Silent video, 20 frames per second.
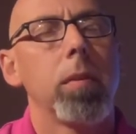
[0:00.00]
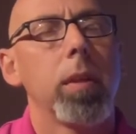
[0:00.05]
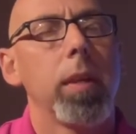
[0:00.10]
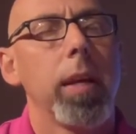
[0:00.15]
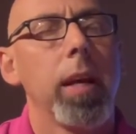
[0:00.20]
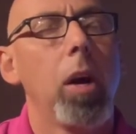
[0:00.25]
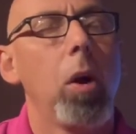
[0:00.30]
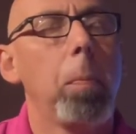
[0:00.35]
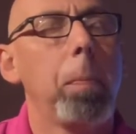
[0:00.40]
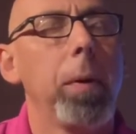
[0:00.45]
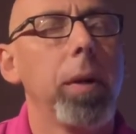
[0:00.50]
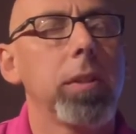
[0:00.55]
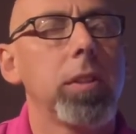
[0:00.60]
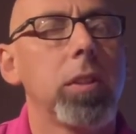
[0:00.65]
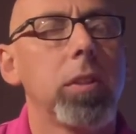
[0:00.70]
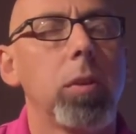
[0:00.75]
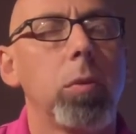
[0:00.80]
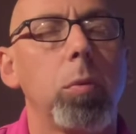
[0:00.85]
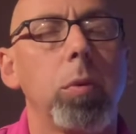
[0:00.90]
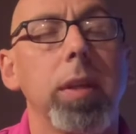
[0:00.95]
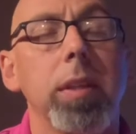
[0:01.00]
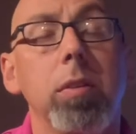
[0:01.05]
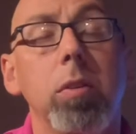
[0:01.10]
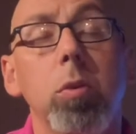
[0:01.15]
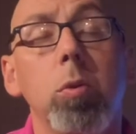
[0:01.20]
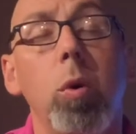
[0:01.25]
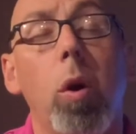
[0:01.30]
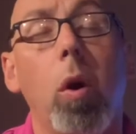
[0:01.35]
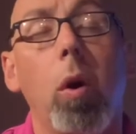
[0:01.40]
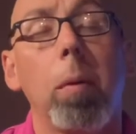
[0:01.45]
help us to
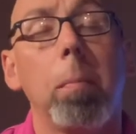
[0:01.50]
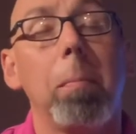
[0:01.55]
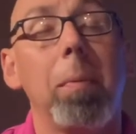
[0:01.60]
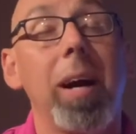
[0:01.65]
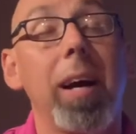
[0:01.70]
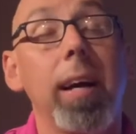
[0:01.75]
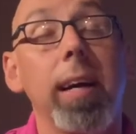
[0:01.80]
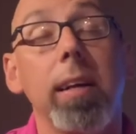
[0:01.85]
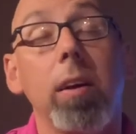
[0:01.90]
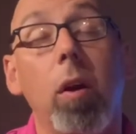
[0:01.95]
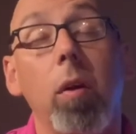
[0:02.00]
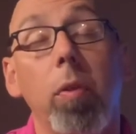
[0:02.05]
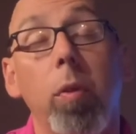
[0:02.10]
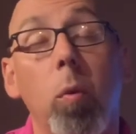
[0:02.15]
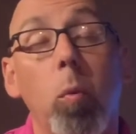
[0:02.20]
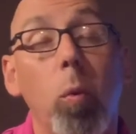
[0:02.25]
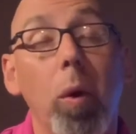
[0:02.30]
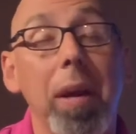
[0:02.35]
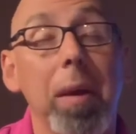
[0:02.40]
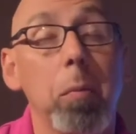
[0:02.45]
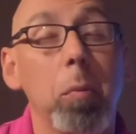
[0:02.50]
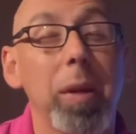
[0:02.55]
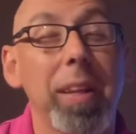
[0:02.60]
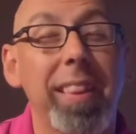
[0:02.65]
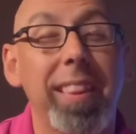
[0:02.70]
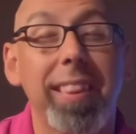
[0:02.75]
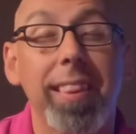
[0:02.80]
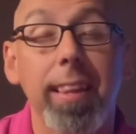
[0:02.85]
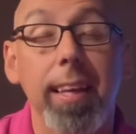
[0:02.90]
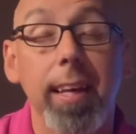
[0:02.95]
renew our mind, the way we
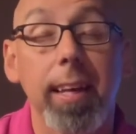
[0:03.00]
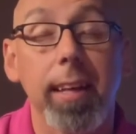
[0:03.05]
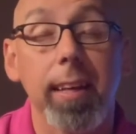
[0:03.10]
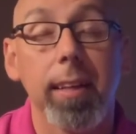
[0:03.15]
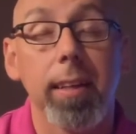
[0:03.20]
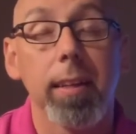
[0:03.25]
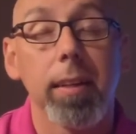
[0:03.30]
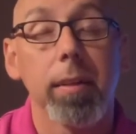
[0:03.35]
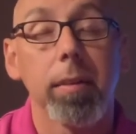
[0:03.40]
think.